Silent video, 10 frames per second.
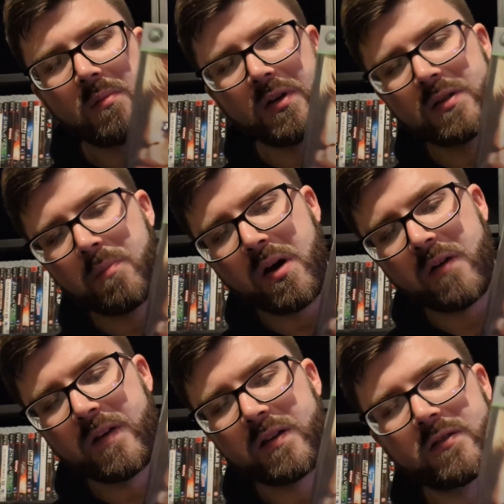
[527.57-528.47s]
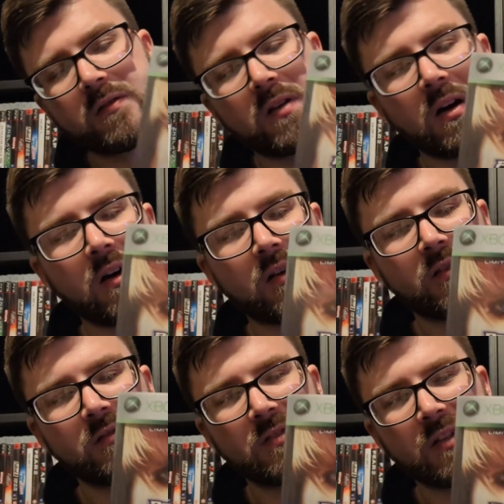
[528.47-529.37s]
but it's the Perfect Dark
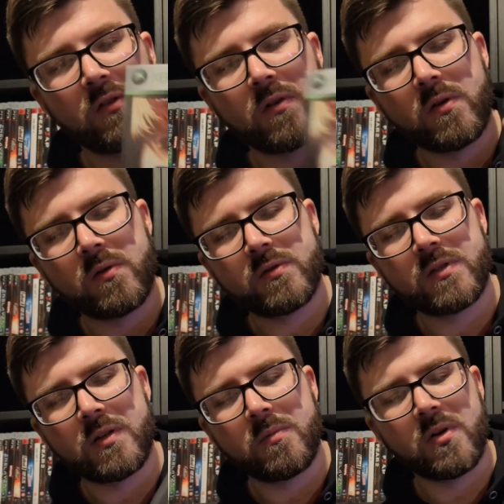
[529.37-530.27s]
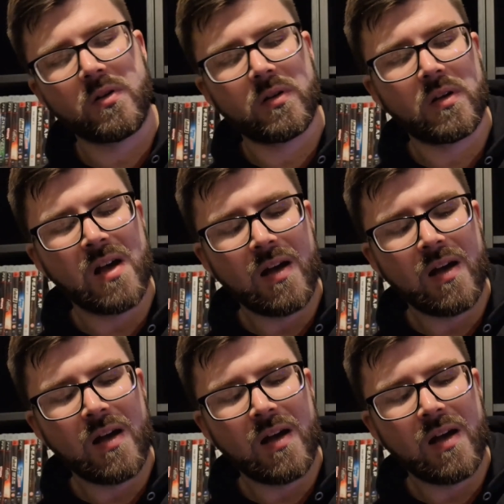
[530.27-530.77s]
Zero Steelbook.